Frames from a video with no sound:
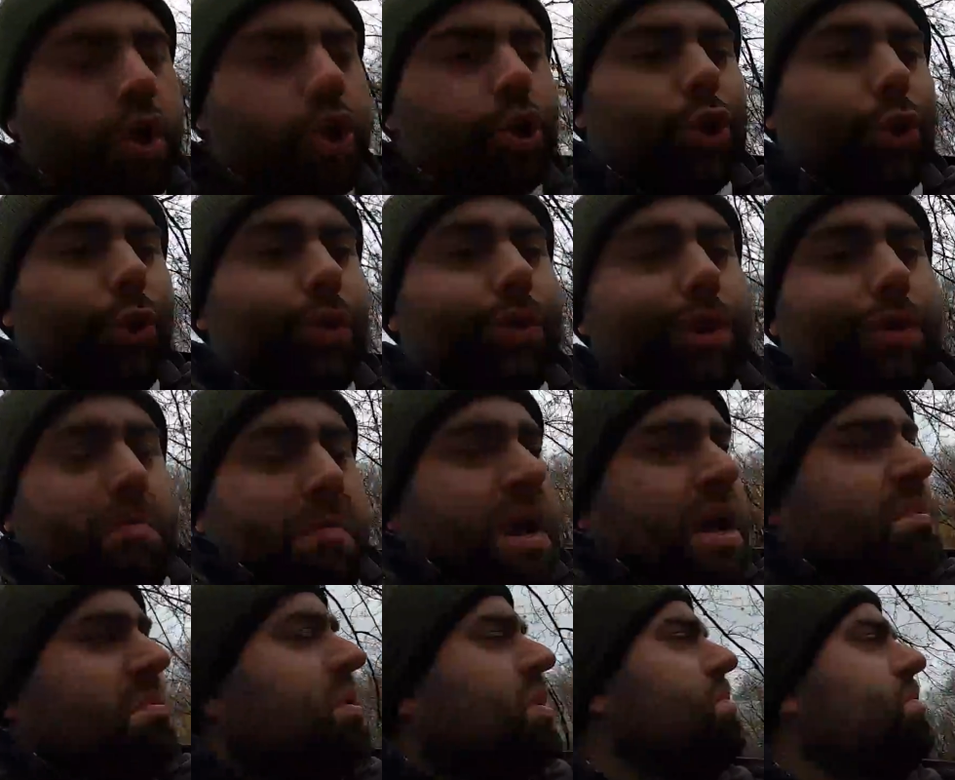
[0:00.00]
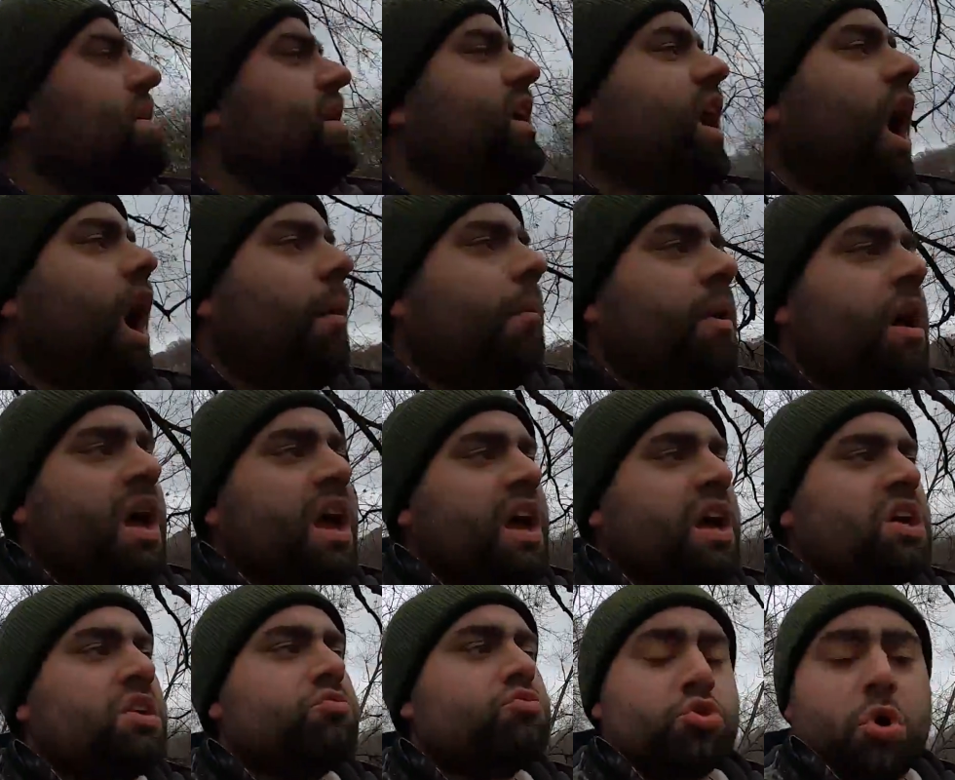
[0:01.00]
You could maybe become
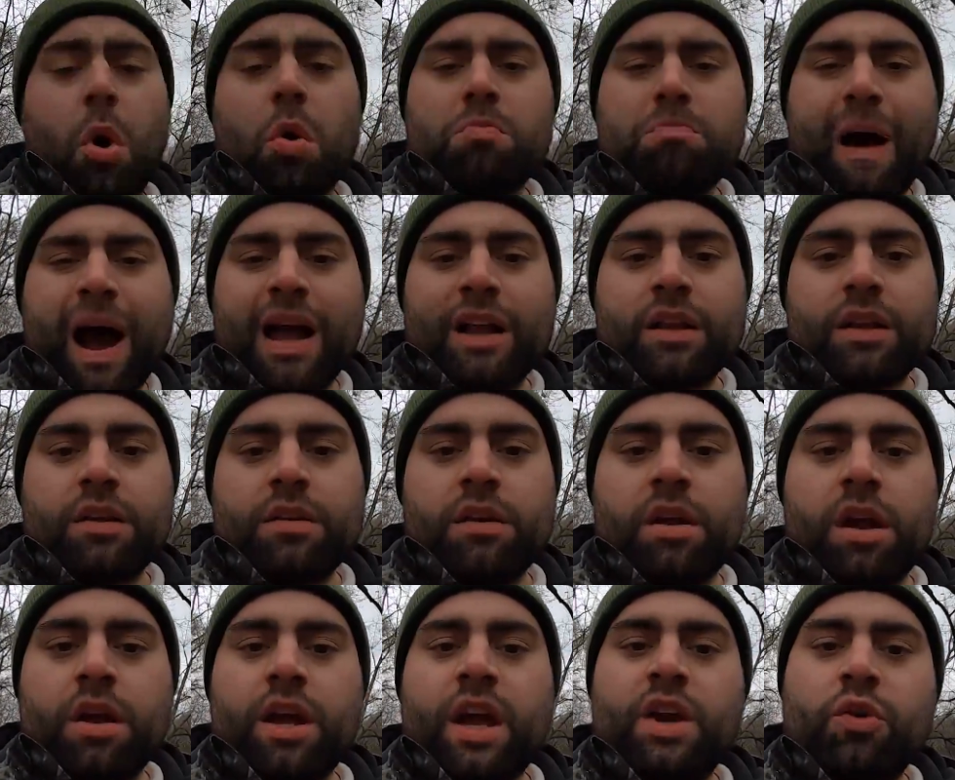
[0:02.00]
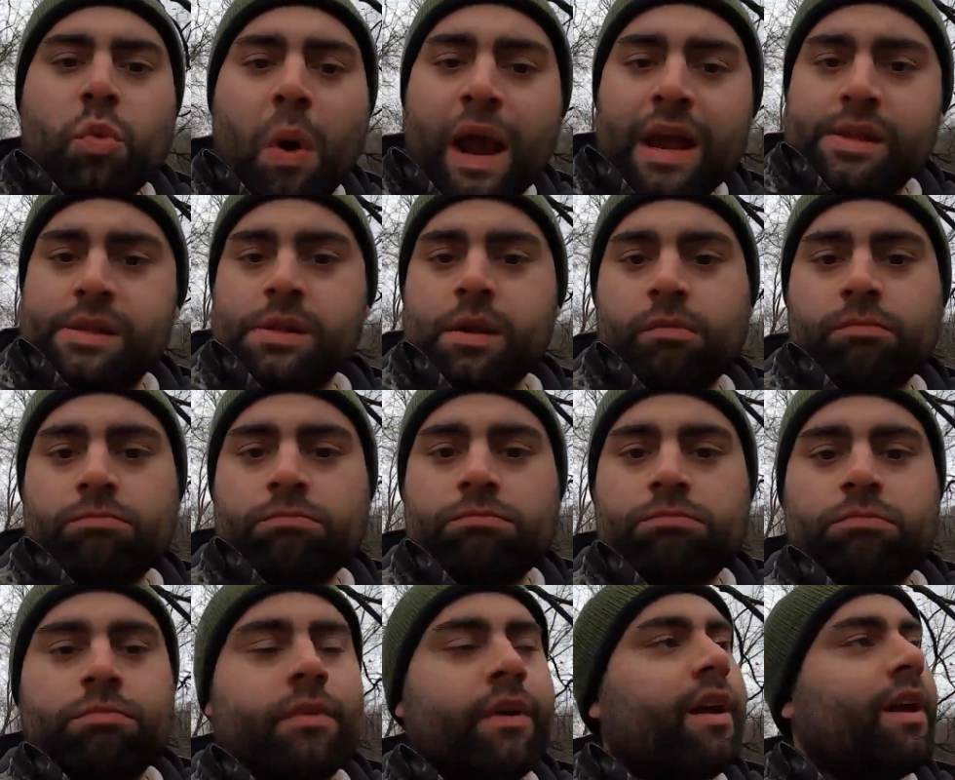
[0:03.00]
a drone pilot and race them.
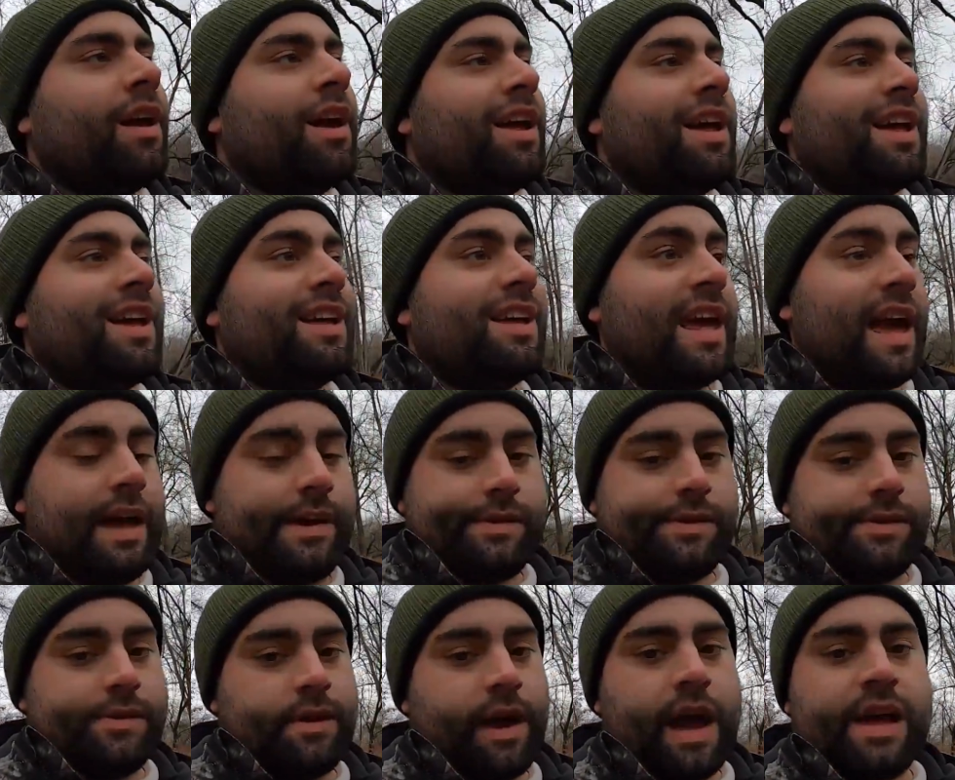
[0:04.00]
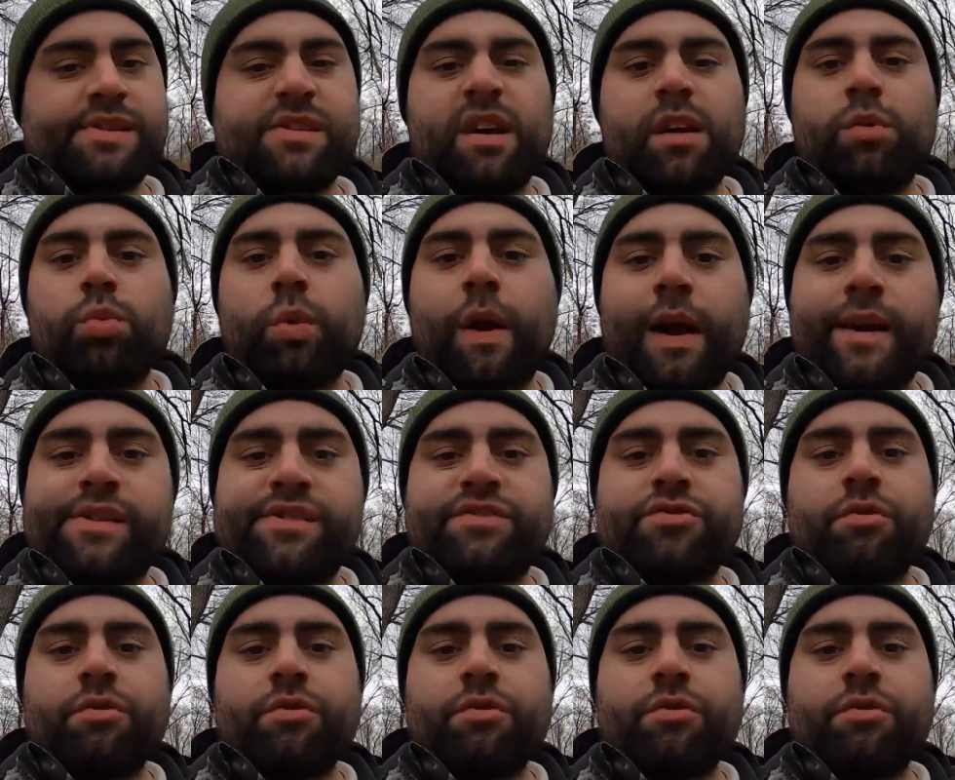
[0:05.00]
Yes, I said race